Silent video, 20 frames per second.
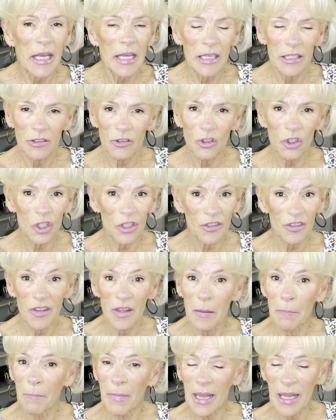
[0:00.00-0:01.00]
is just
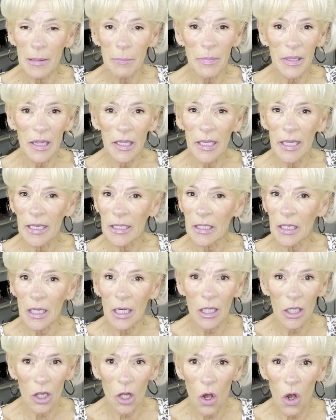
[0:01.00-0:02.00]
the Maybelline
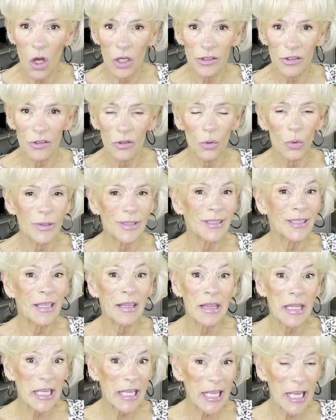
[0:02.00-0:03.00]
Colossal. It's
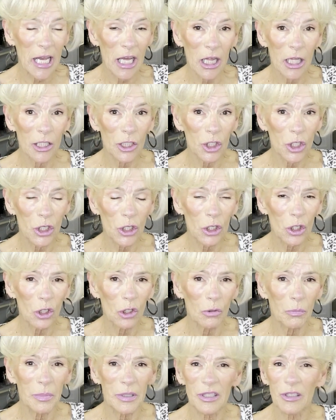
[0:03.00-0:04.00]
in the yellow
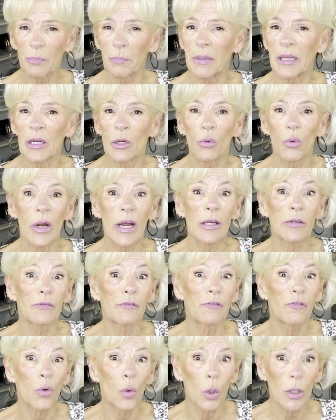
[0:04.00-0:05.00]
tube. It's been around
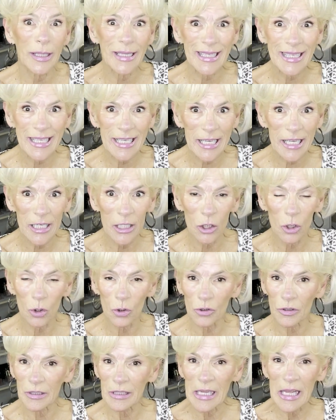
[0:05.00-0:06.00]
for
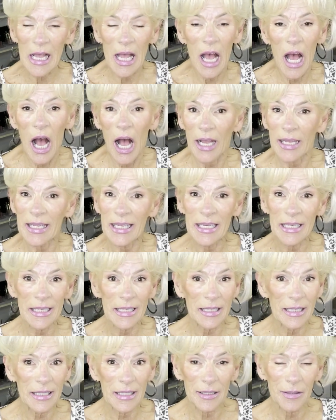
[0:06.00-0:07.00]
years. I get
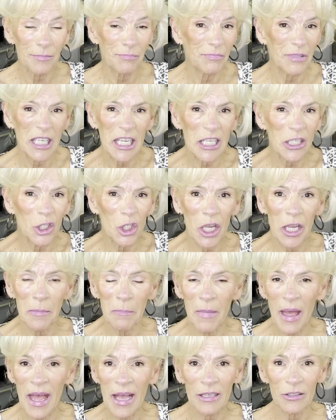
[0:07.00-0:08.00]
it at
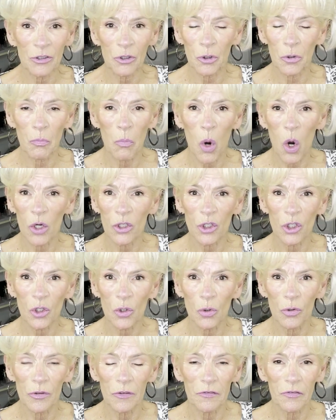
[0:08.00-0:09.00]
TJ Maxx or
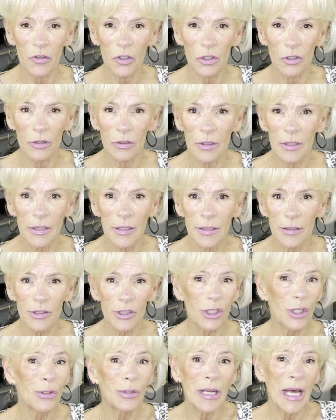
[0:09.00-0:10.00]
Marshall's for
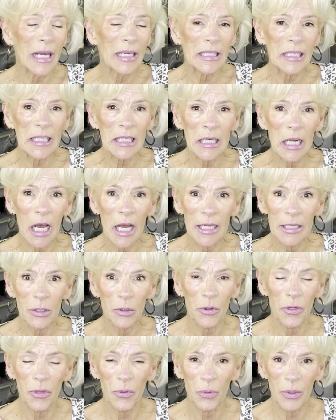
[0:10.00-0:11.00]
$2.99
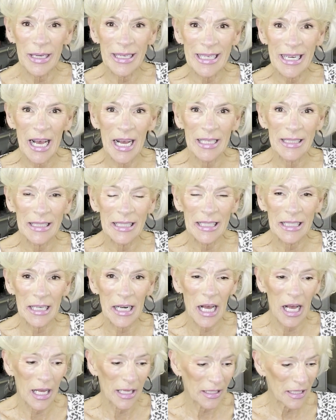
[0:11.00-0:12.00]
or
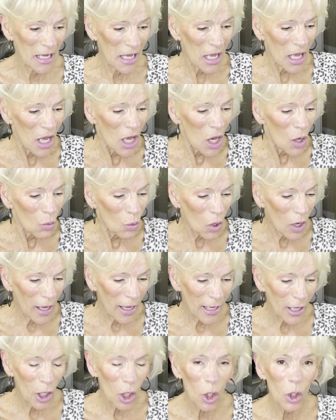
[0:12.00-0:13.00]
$3.99. Well,
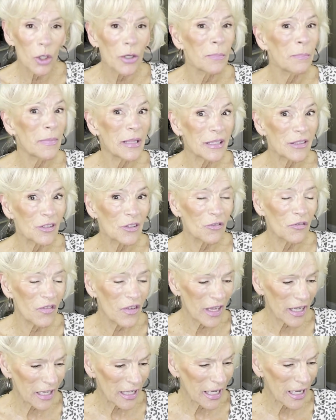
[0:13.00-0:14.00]
I heard Miss
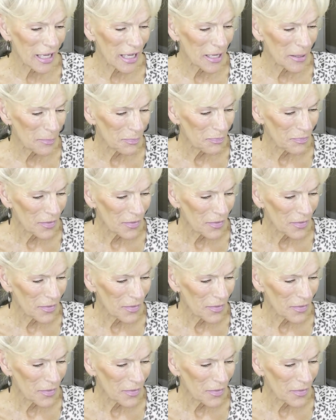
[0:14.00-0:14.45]
Vicky